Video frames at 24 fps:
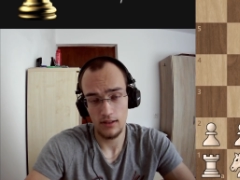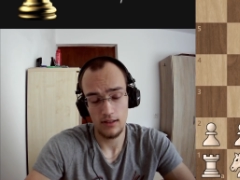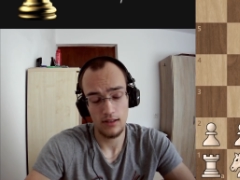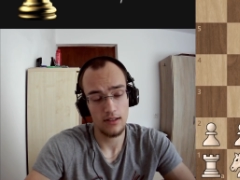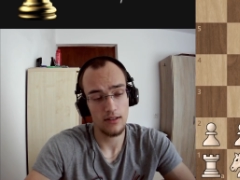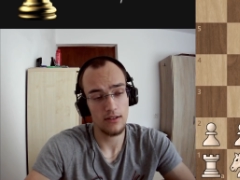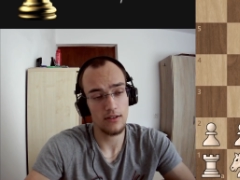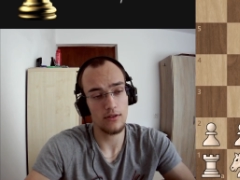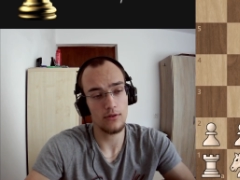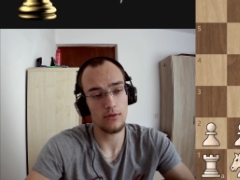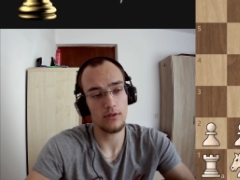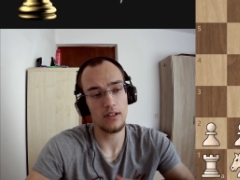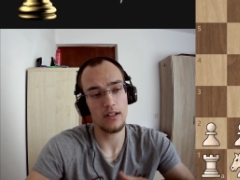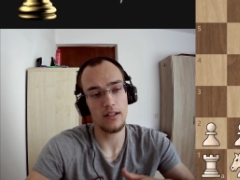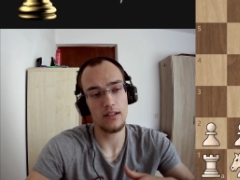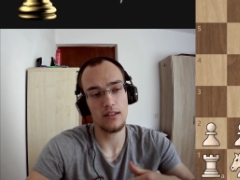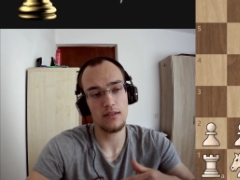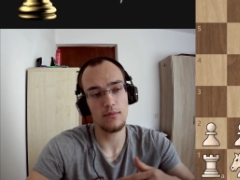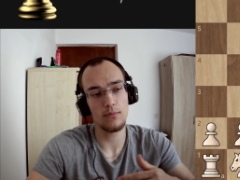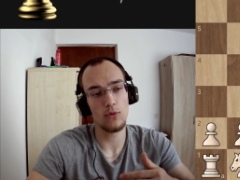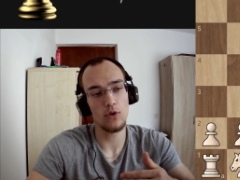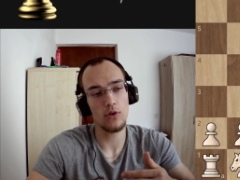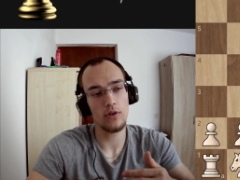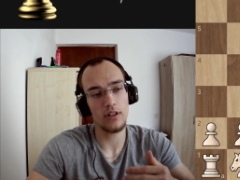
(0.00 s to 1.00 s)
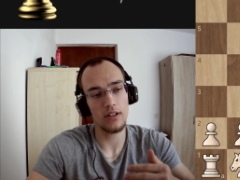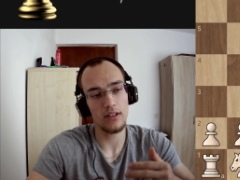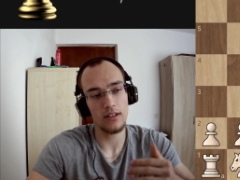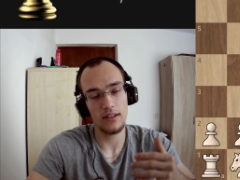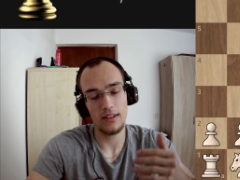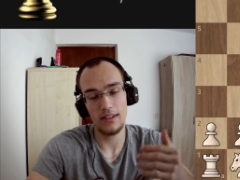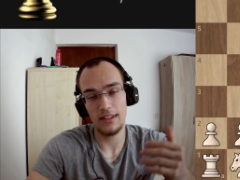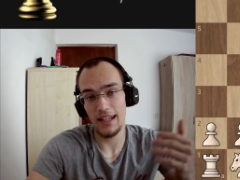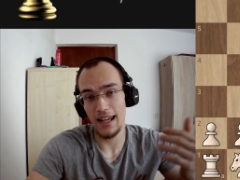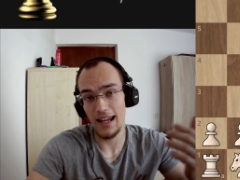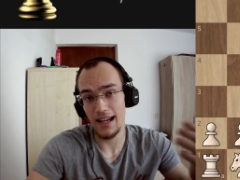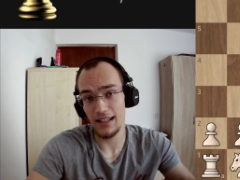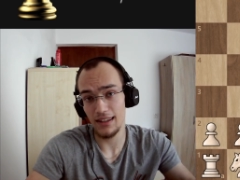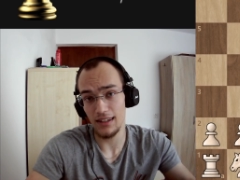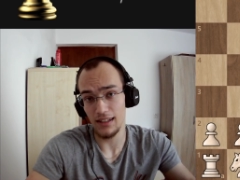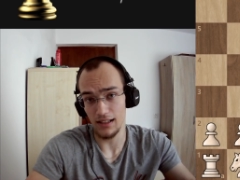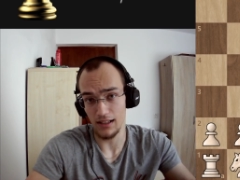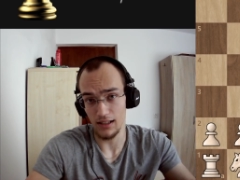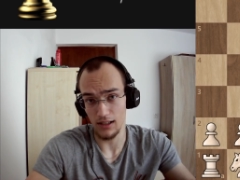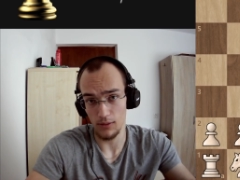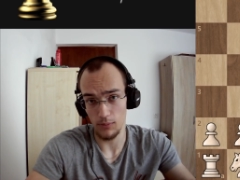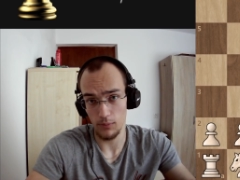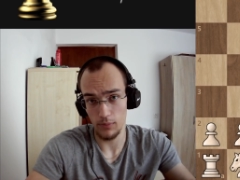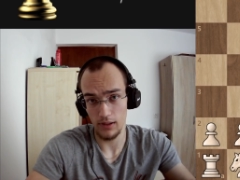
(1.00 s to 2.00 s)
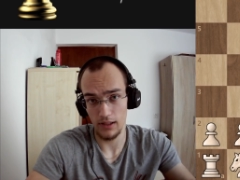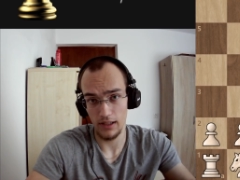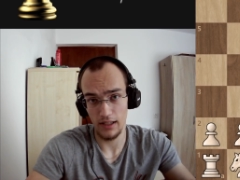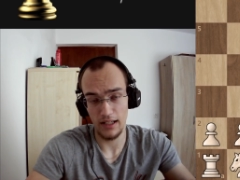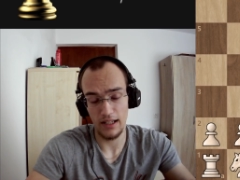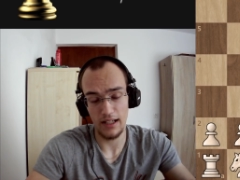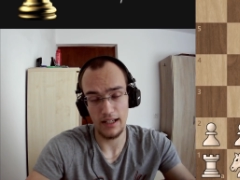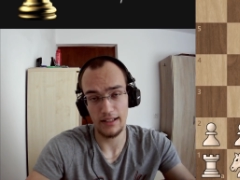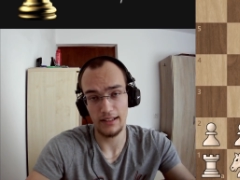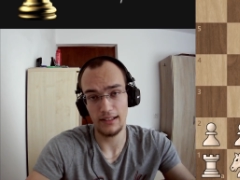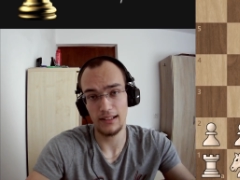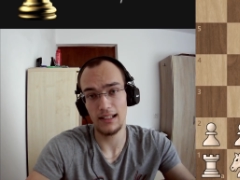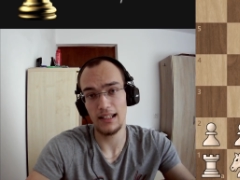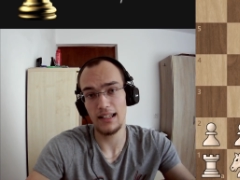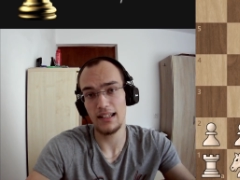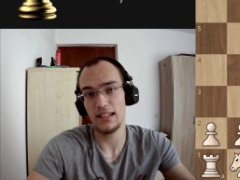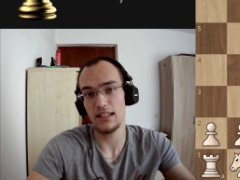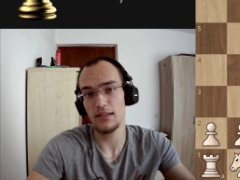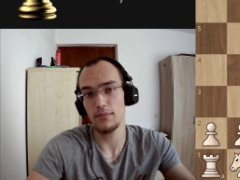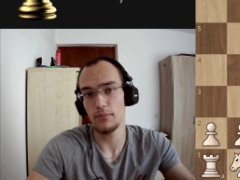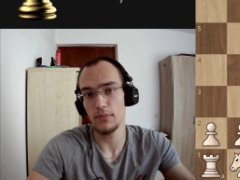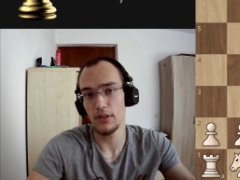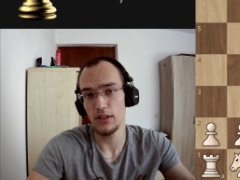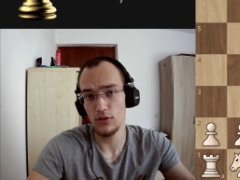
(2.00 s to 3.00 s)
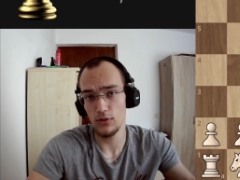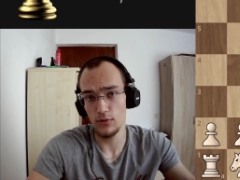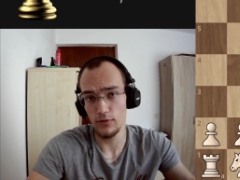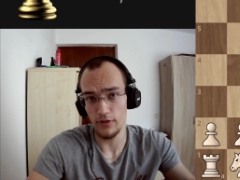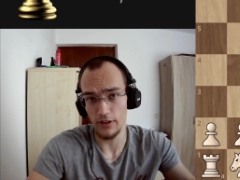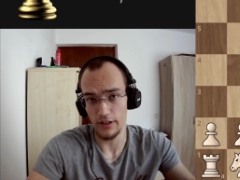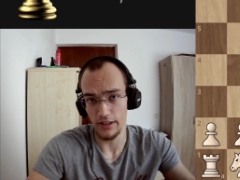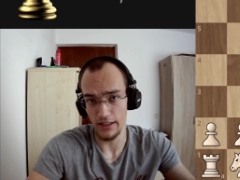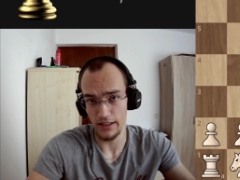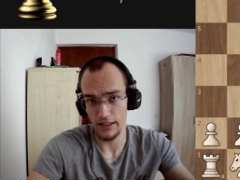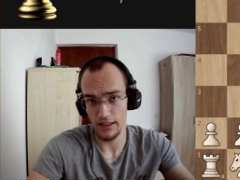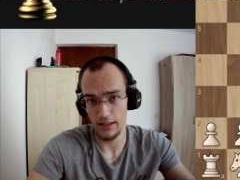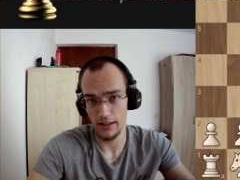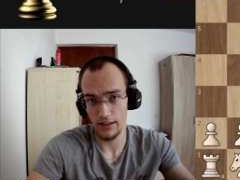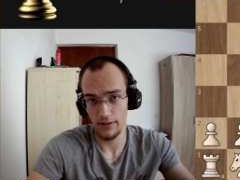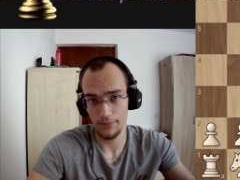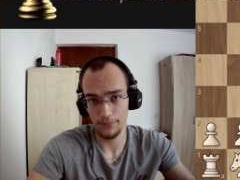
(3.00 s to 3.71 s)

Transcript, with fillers: So there is more tactical play and less maneuvering.